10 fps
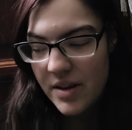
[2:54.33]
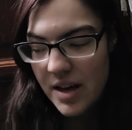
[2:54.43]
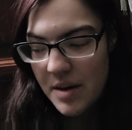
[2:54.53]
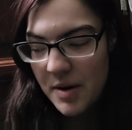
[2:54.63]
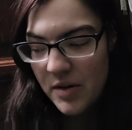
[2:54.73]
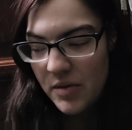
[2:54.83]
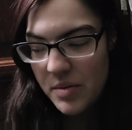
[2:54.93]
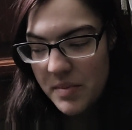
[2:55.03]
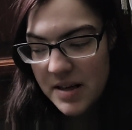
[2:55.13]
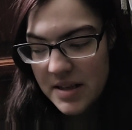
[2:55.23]
It came out
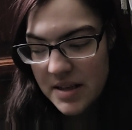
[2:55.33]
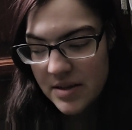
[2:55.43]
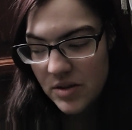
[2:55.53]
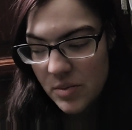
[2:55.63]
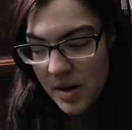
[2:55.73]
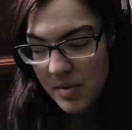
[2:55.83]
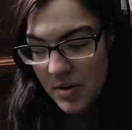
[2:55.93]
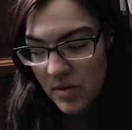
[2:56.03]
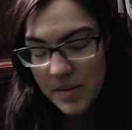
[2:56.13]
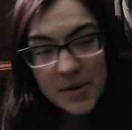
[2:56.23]
from my dean. So maybe
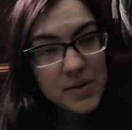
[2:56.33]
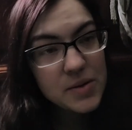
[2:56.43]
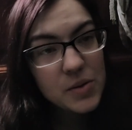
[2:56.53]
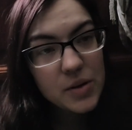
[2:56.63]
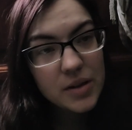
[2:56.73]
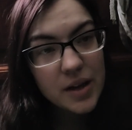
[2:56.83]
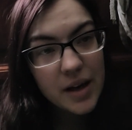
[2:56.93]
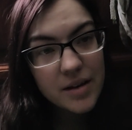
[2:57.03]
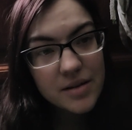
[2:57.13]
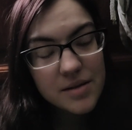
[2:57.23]
only middle school
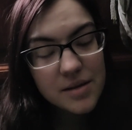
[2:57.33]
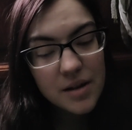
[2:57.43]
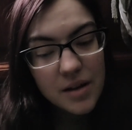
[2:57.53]
has